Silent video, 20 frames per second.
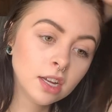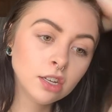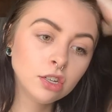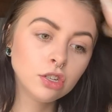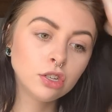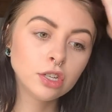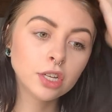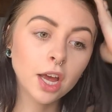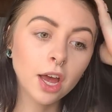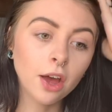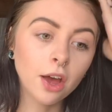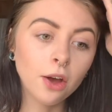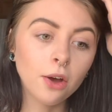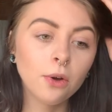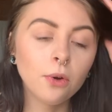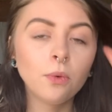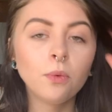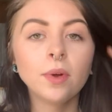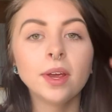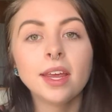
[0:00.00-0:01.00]

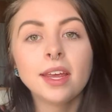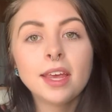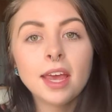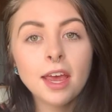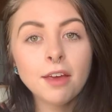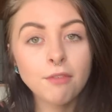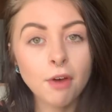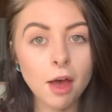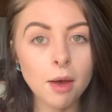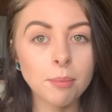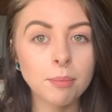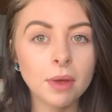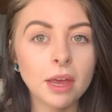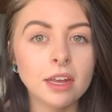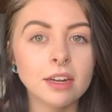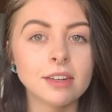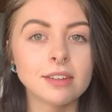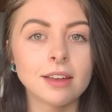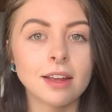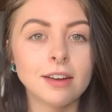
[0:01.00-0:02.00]
So we gave up
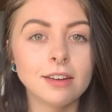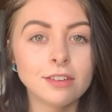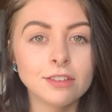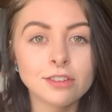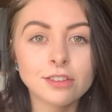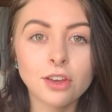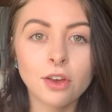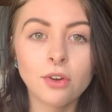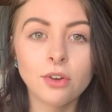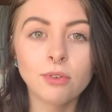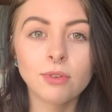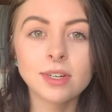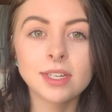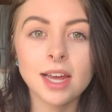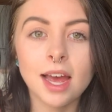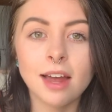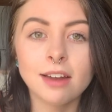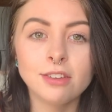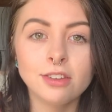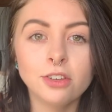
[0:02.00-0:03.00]
and decided to just go to a
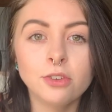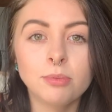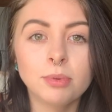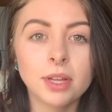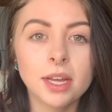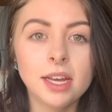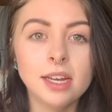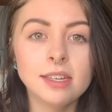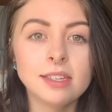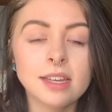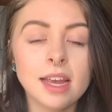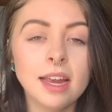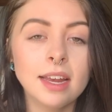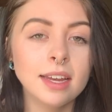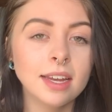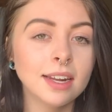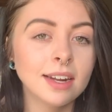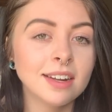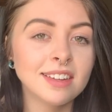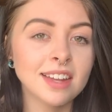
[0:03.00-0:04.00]
tattoo place and
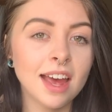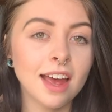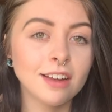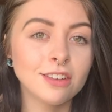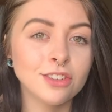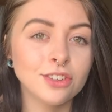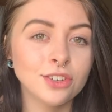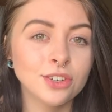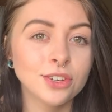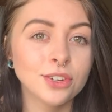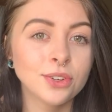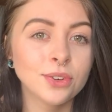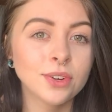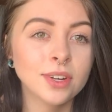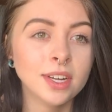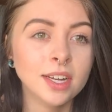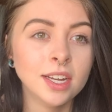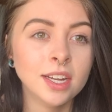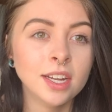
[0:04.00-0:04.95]
get a tattoo,